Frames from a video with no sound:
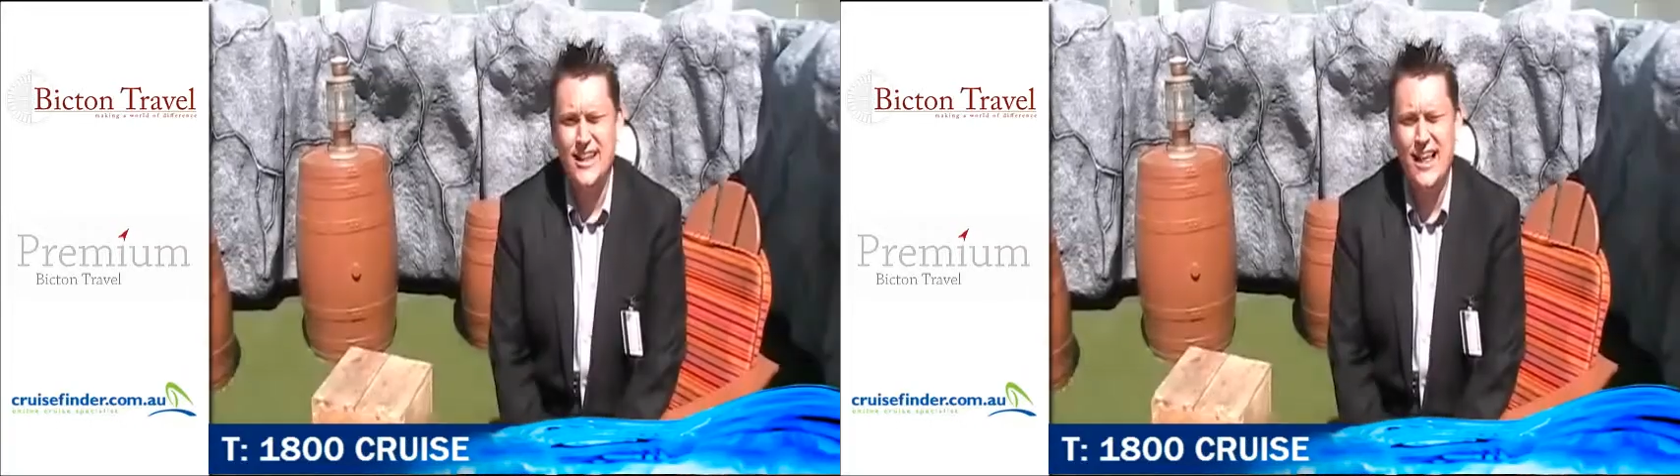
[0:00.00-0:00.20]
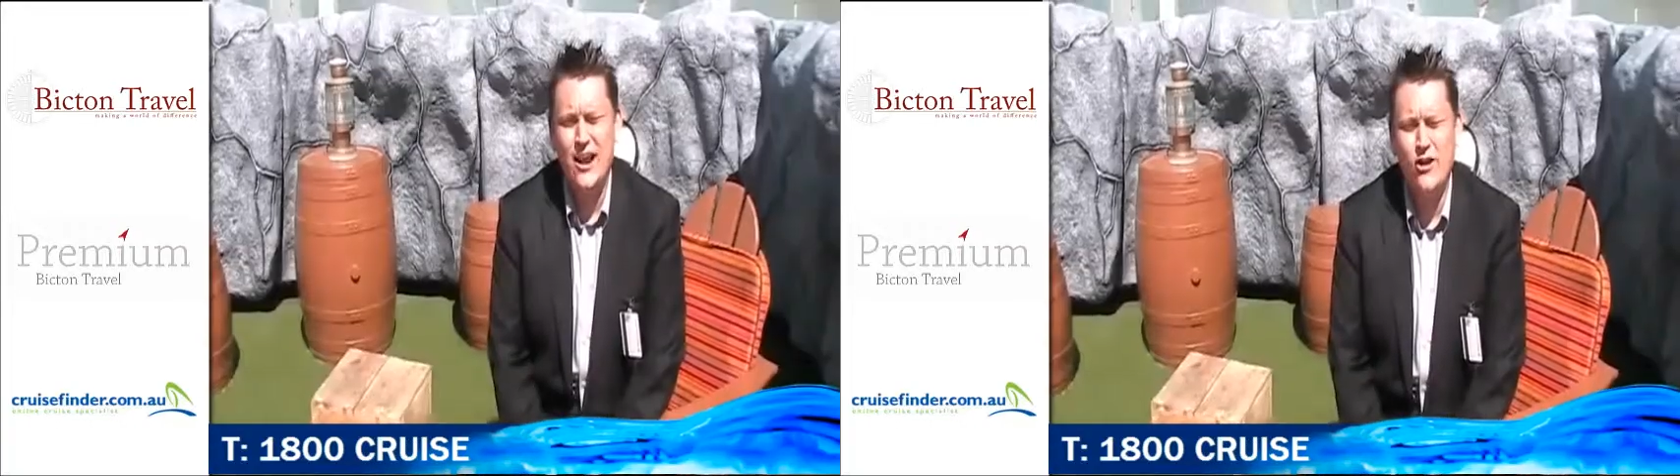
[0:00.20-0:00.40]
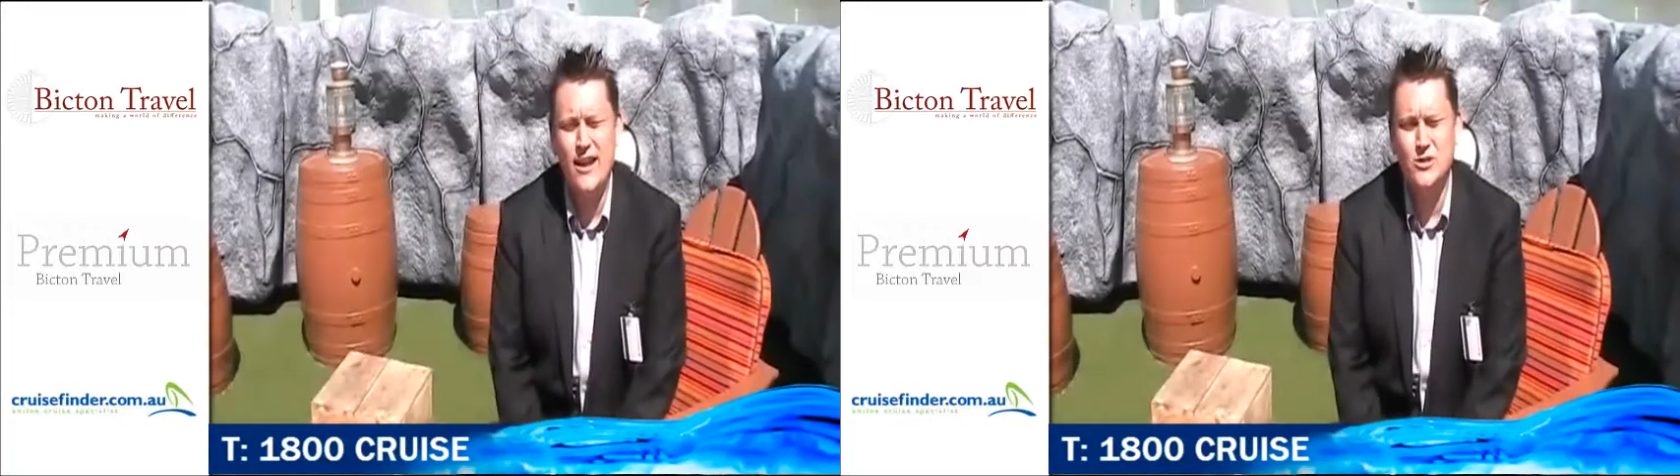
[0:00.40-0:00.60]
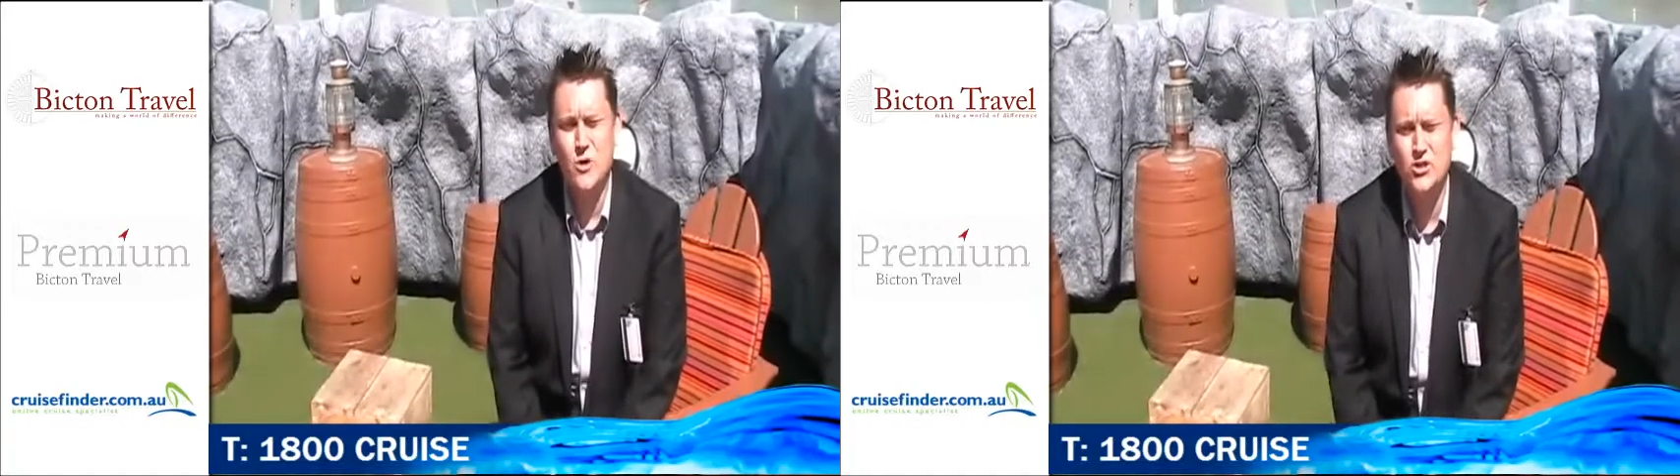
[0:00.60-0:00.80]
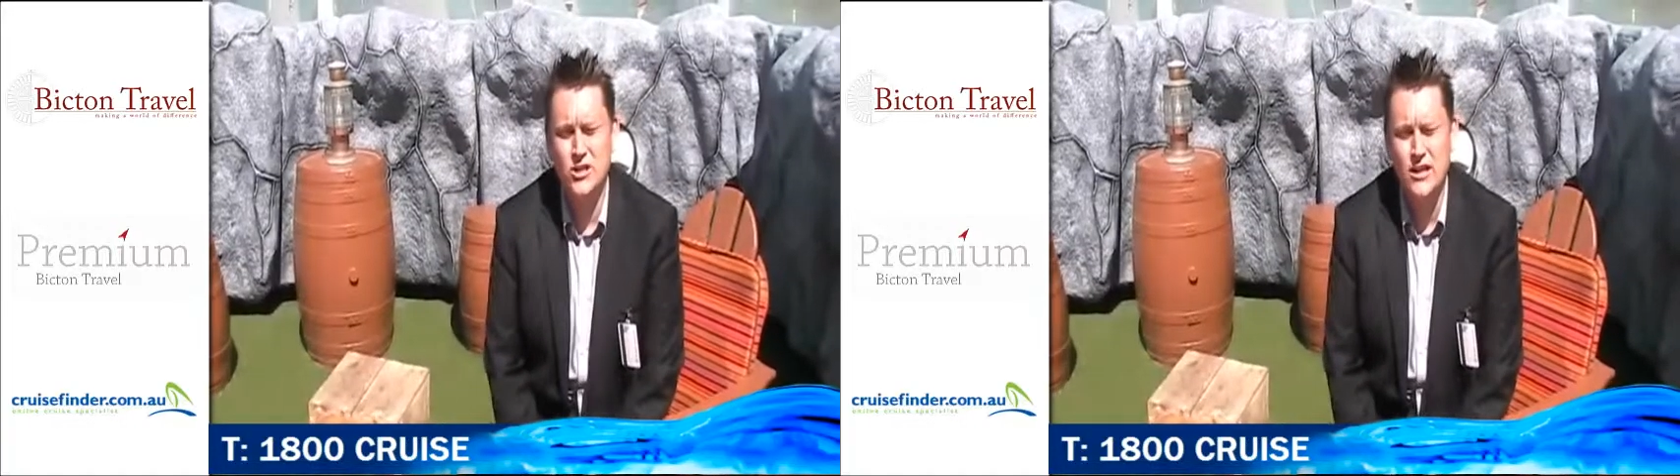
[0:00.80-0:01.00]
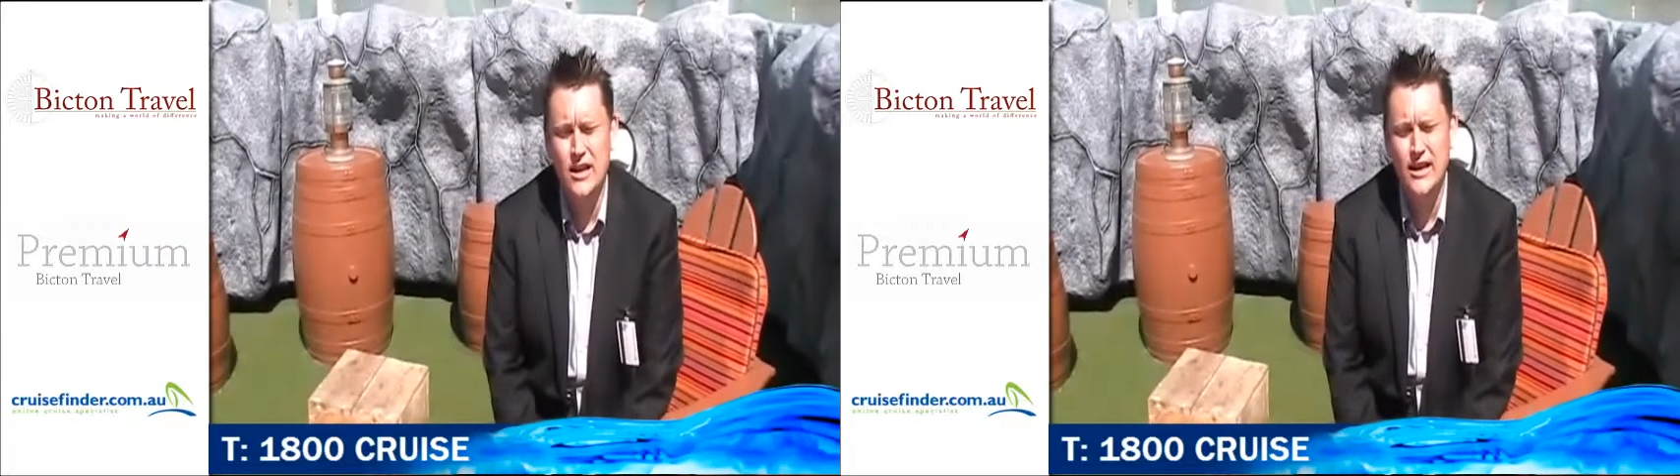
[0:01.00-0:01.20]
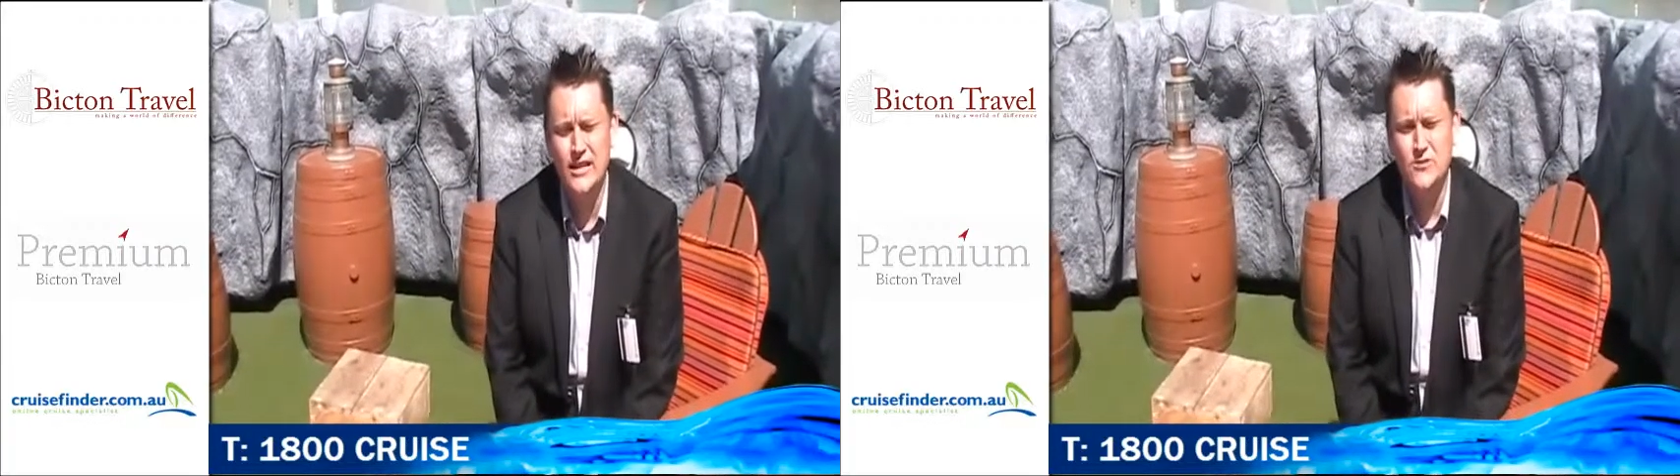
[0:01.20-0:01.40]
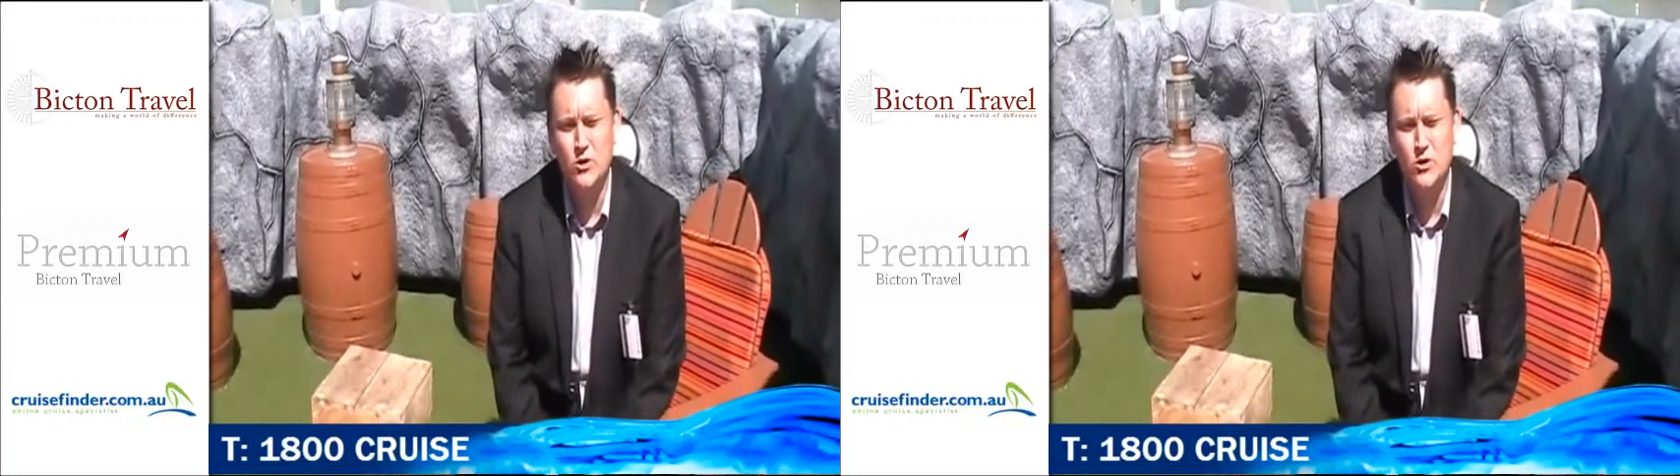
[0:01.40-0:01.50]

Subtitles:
Sal. And our next question is